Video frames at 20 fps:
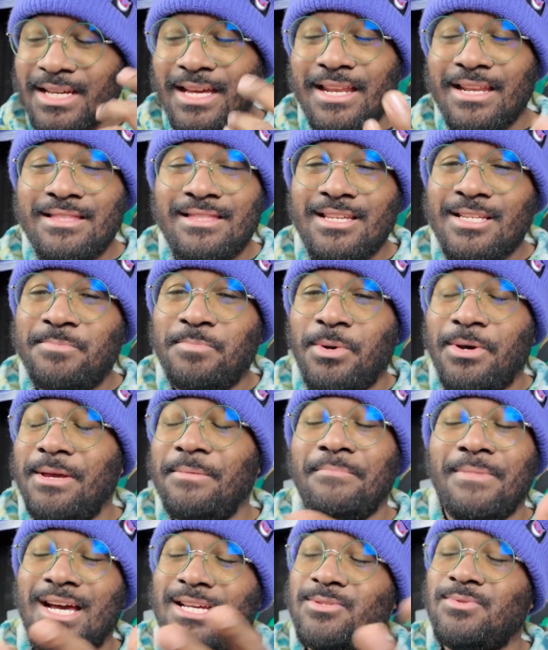And at this
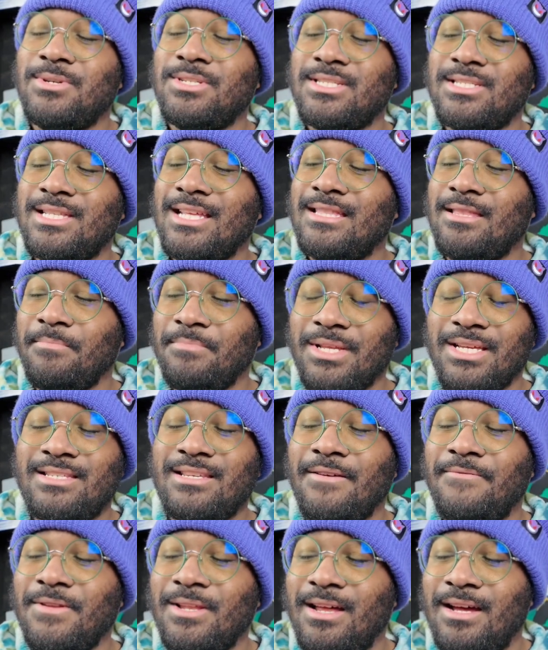point, might as well just let the
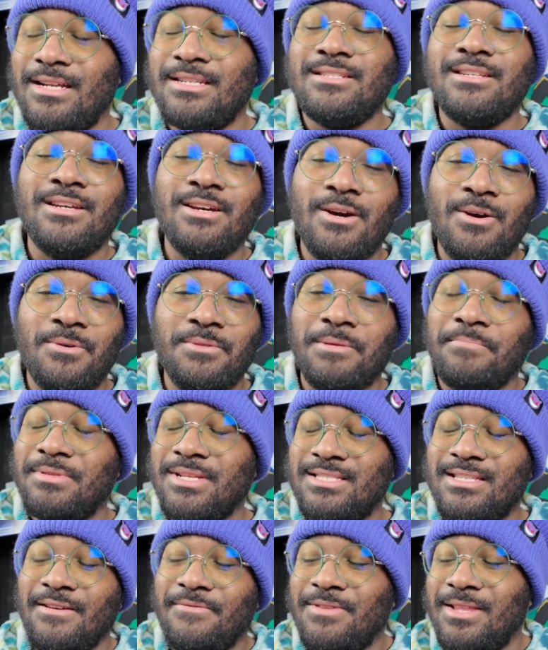Blacephalon go. The
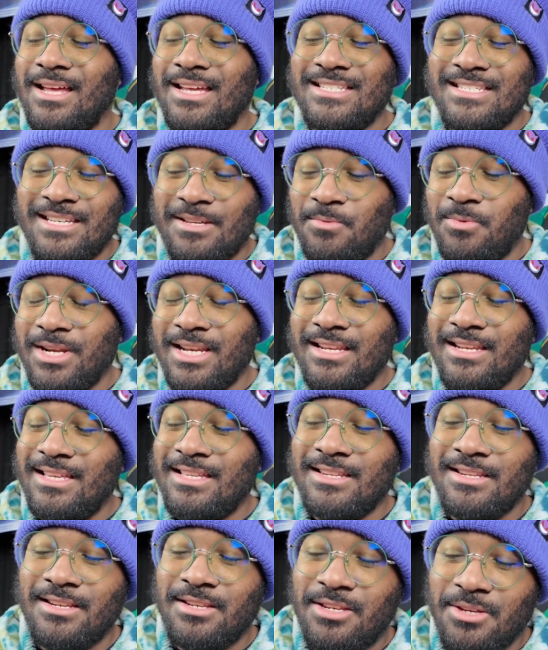Blacephalon did what it
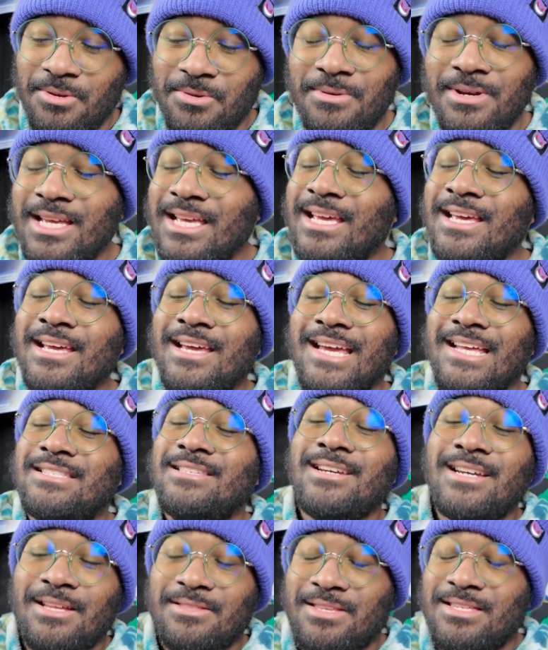needed to do.
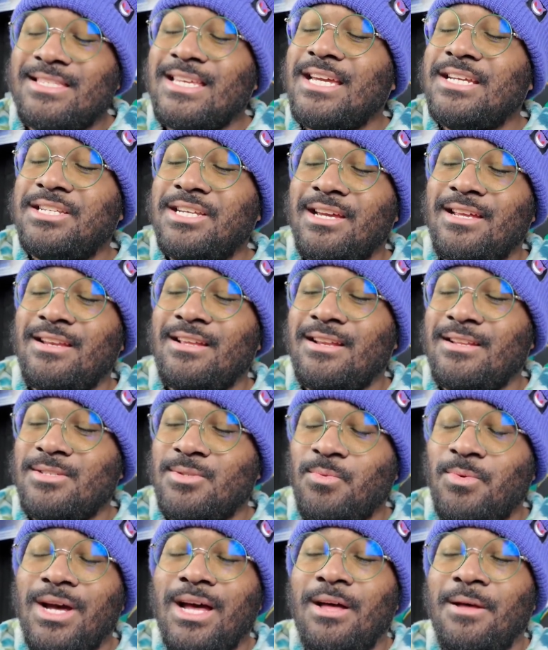It took out the Zacian and
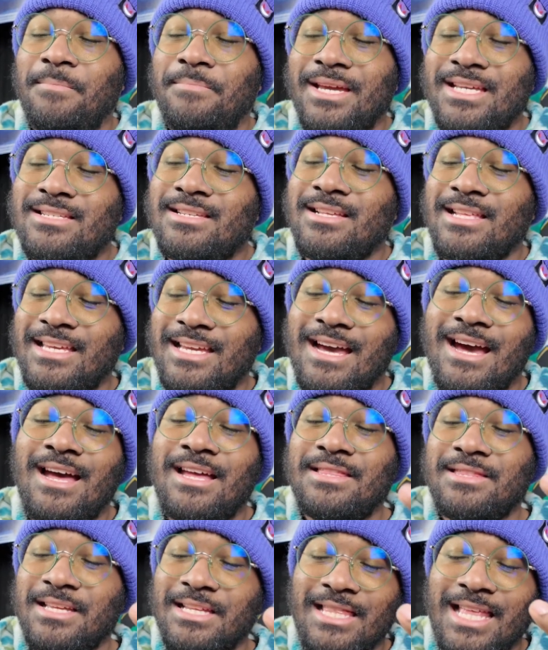as well basically
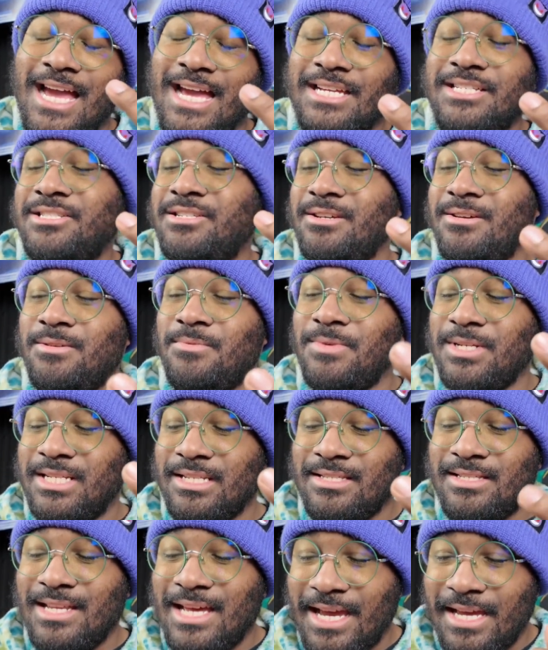got the last shield,
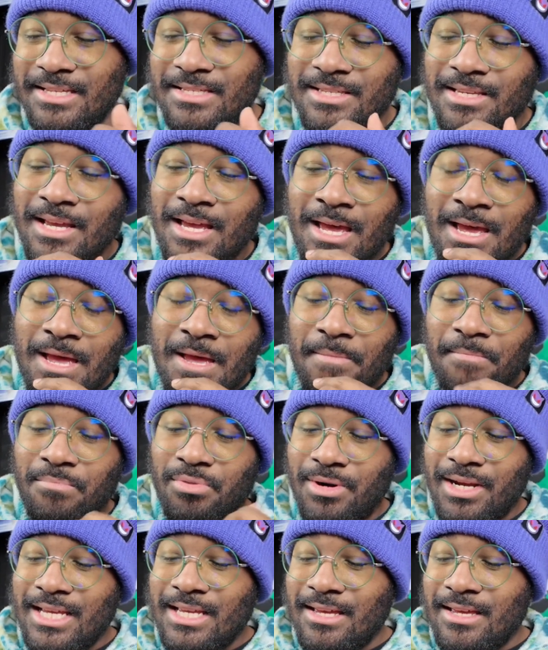which is nice.
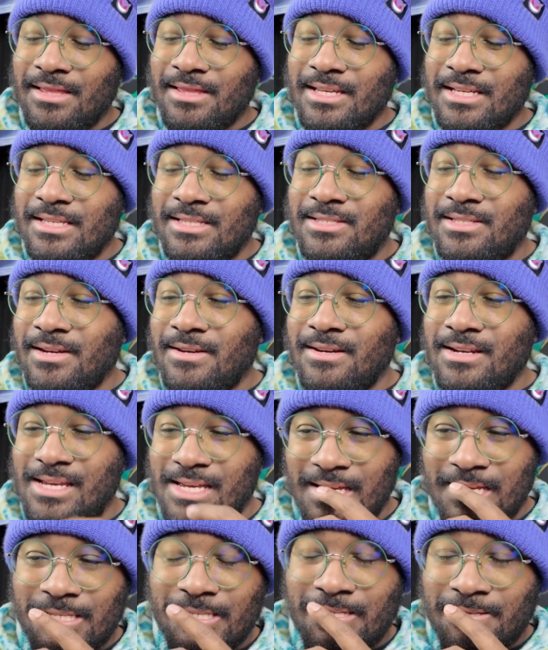Bring in the
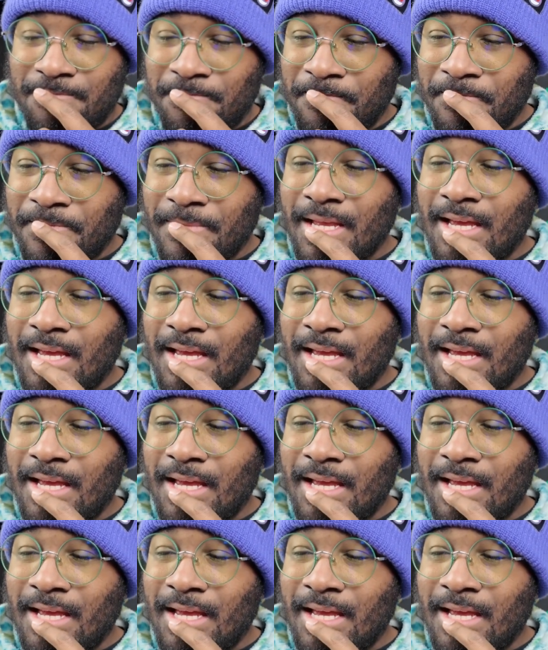Xerneas.